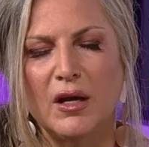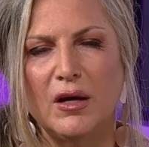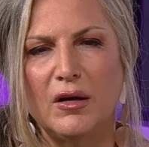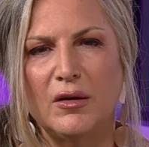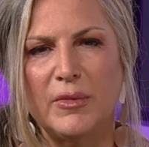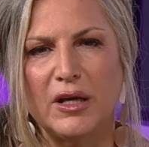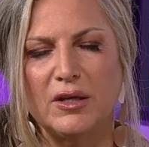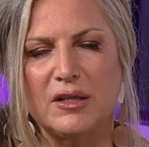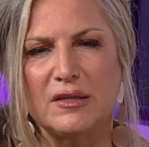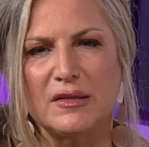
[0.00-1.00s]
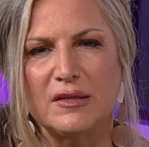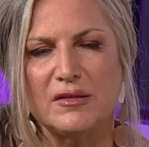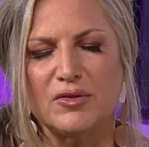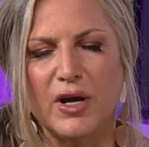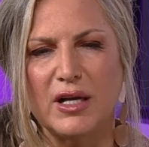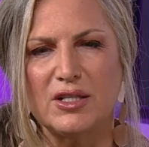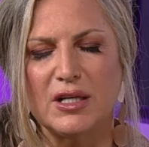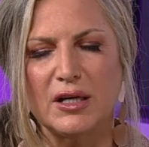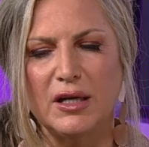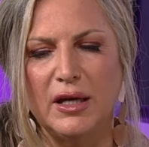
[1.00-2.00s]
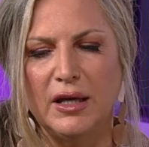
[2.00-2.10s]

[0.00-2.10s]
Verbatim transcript: Oh, my goodness, that's tragic.